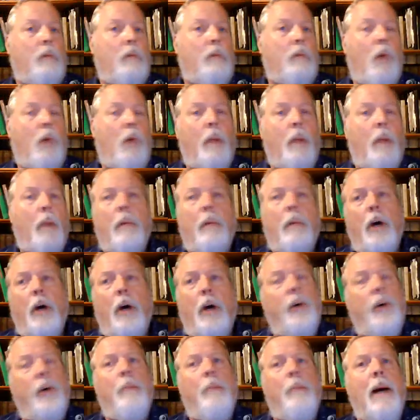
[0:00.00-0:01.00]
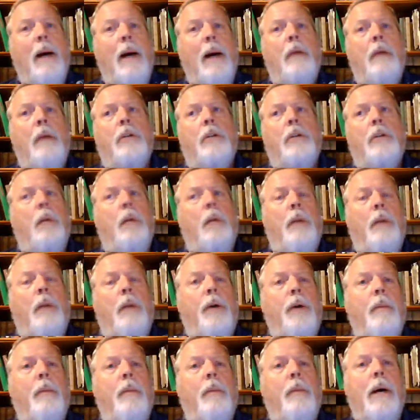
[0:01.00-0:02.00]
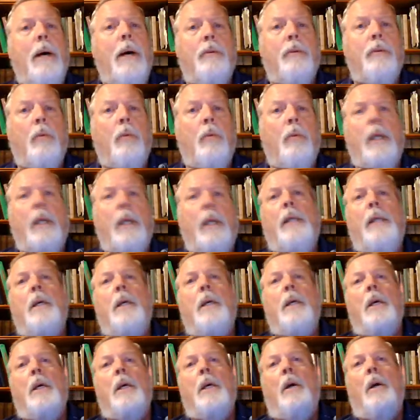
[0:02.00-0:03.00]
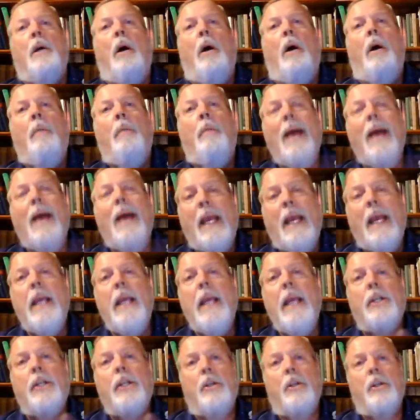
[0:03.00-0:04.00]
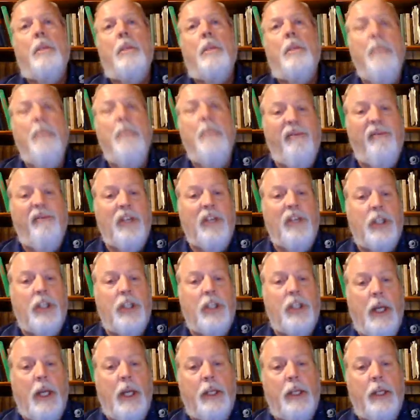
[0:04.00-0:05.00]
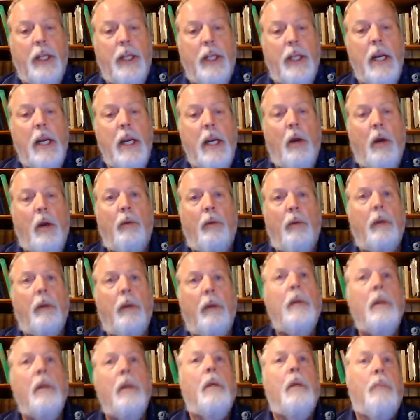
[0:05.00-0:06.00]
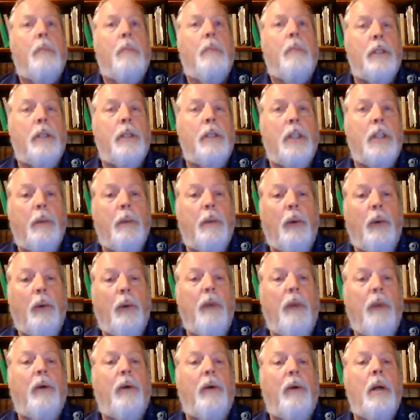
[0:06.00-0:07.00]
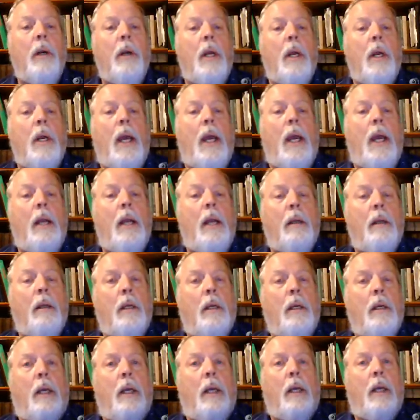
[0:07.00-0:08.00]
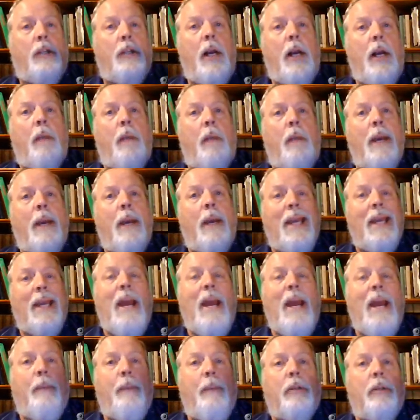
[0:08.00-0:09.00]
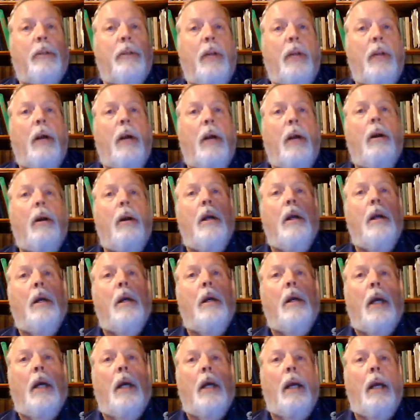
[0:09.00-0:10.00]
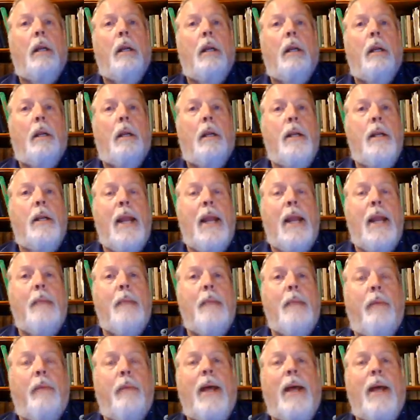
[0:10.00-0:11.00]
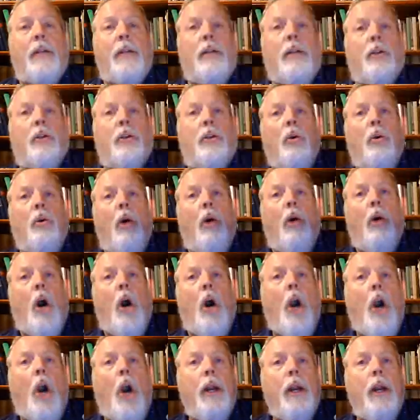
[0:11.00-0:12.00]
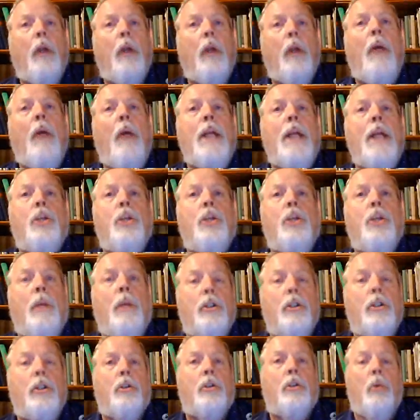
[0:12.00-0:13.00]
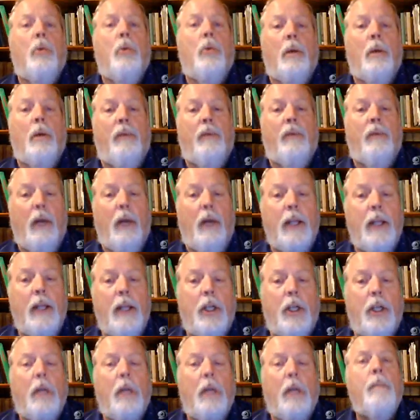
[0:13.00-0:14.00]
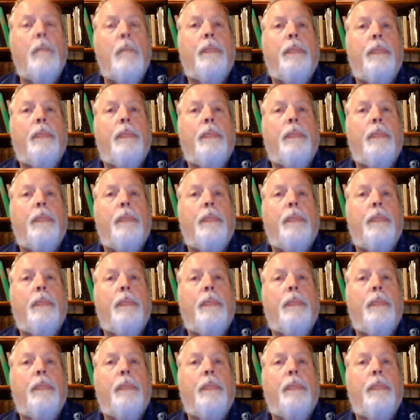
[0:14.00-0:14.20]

100 miles, couple hundred miles away, back east to Memphis, Tennessee on the Mississippi River, and set up a campus there and named that school Harding Graduate School of Religion.